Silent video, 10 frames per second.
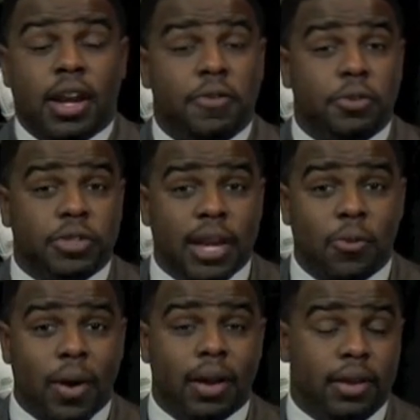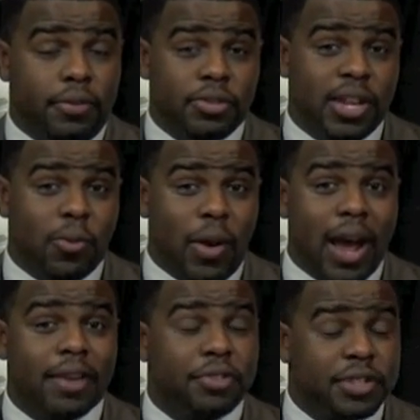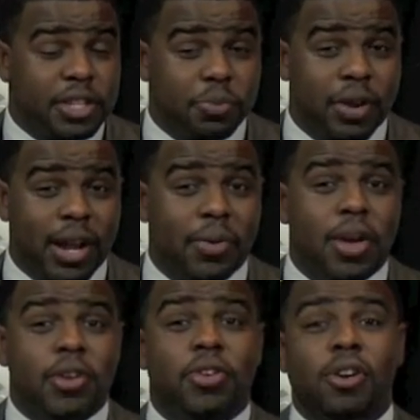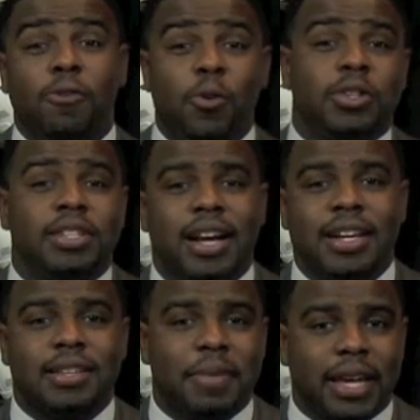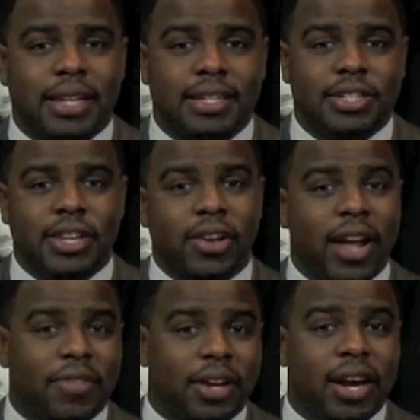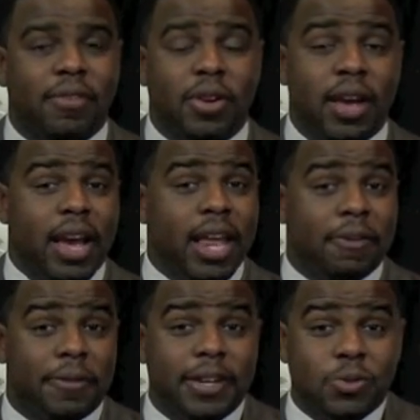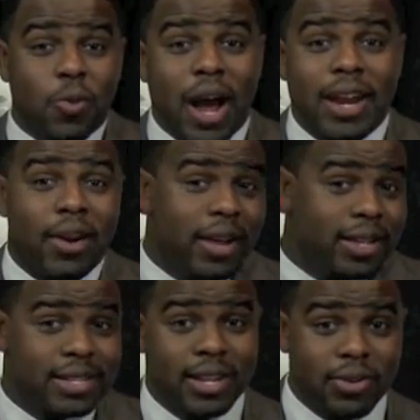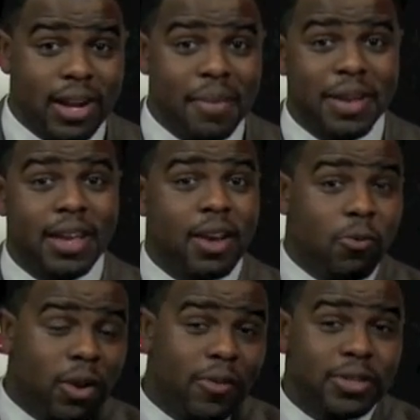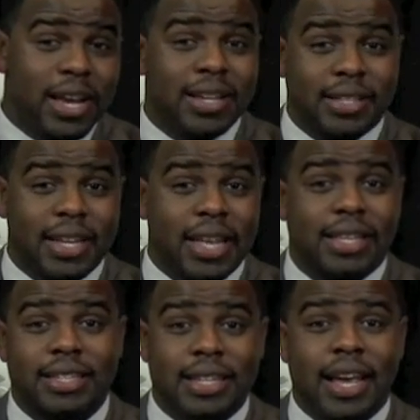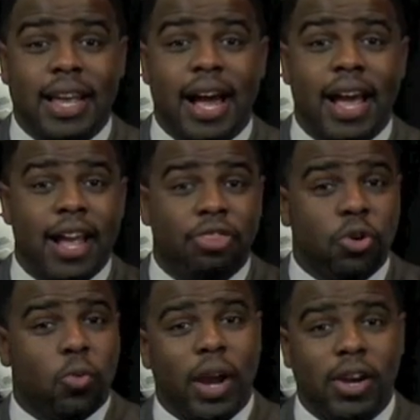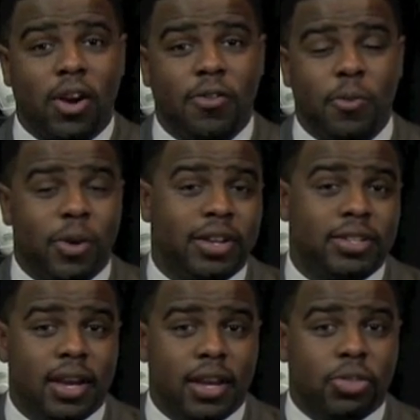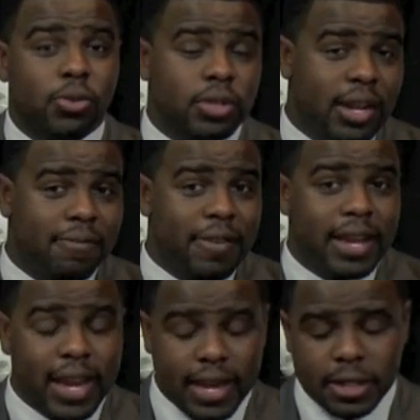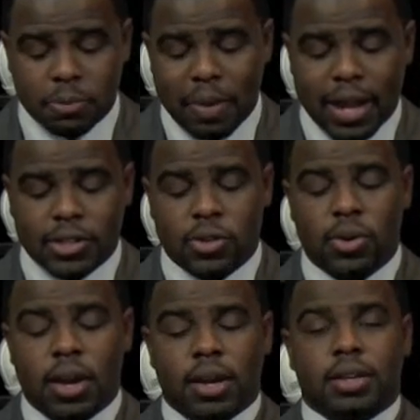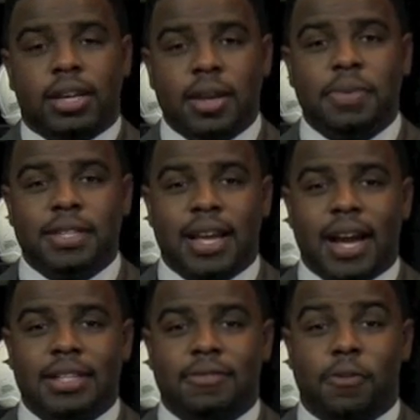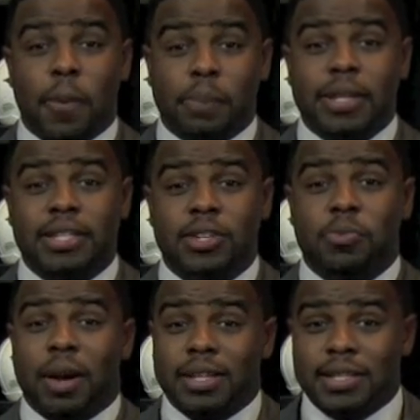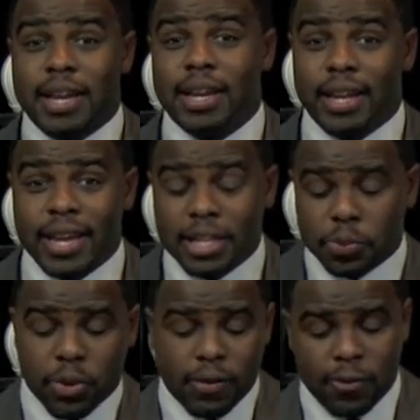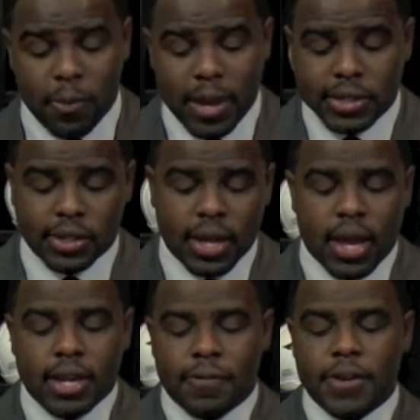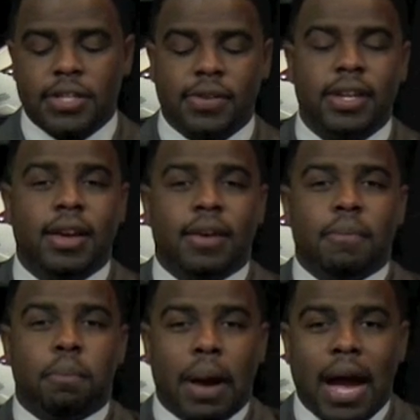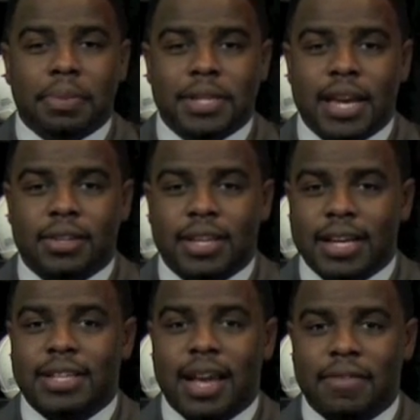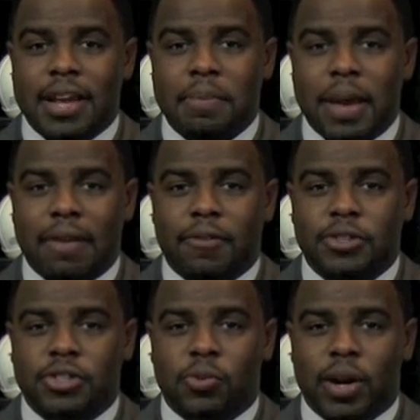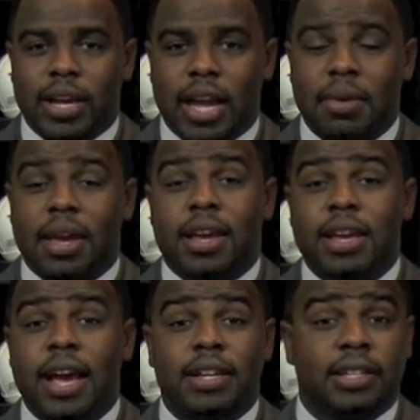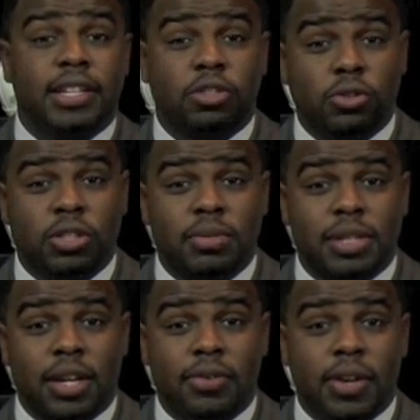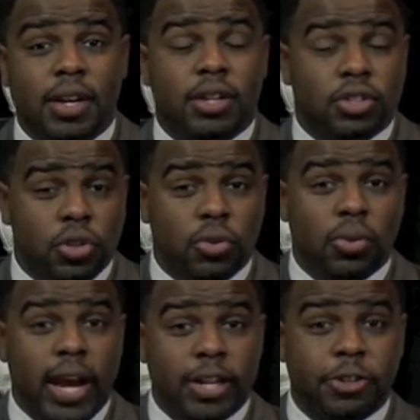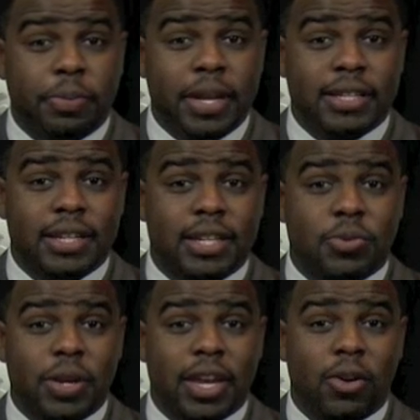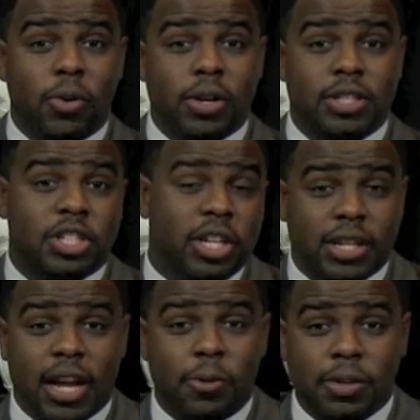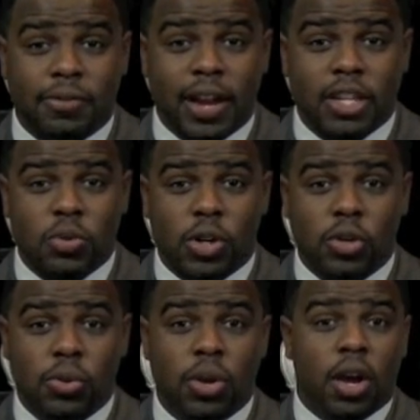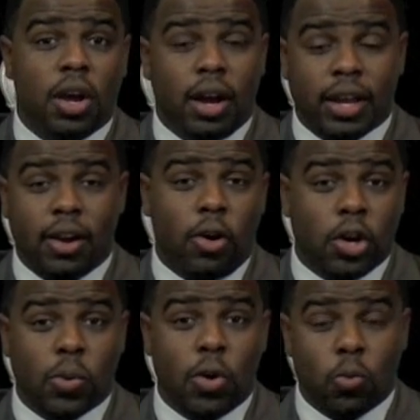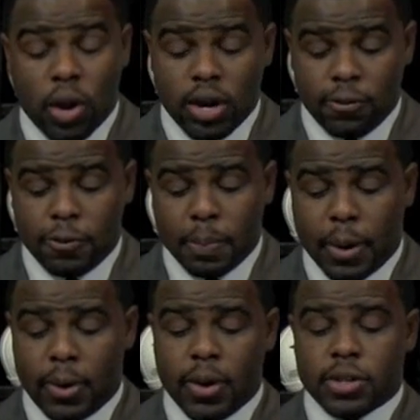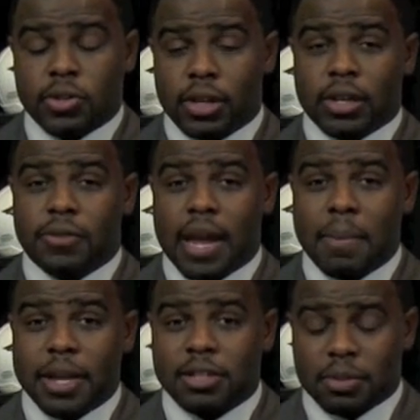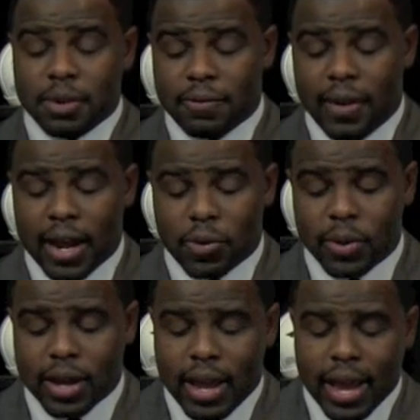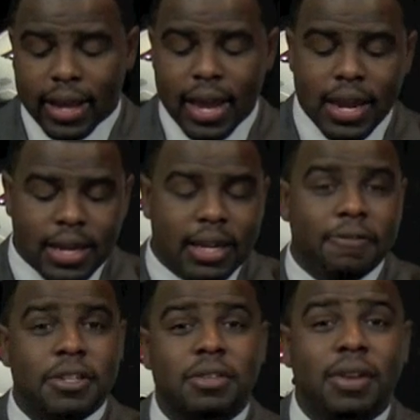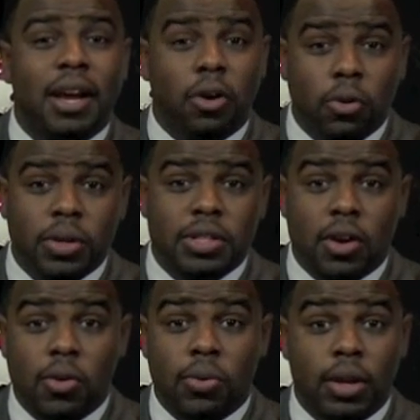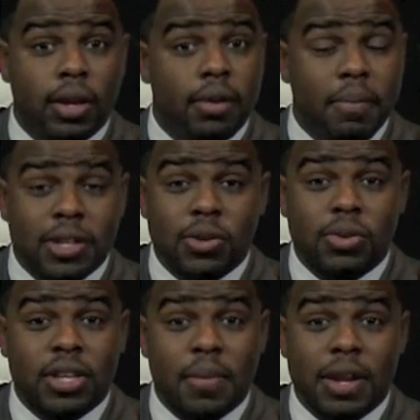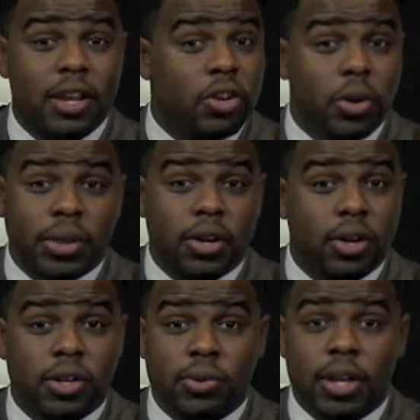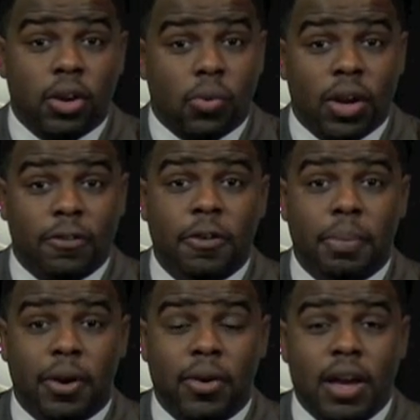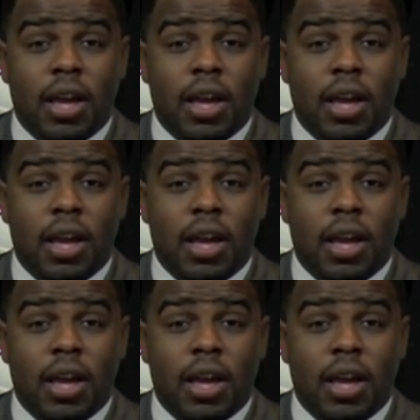If you stay spread out, you're going to force these guys to make a decision. They're going to have to cover, and if he's wide out and still coming, Rivers has the talent to see that guy and throw right off him where he's throw to that vacated spot. So keep these guys from blitzing you by staying in the spread formation. Defensively, Bob Sanders has to have an impact versus the run game. He has to introduce himself to Adrian Peterson this week in order to shut down what the Vikings want to do on the road running the football. So look for that matchup to be a vital one. And can a defensive line hold his own? Minnesota's coming in. You know what they're going to do. They're going to run the football.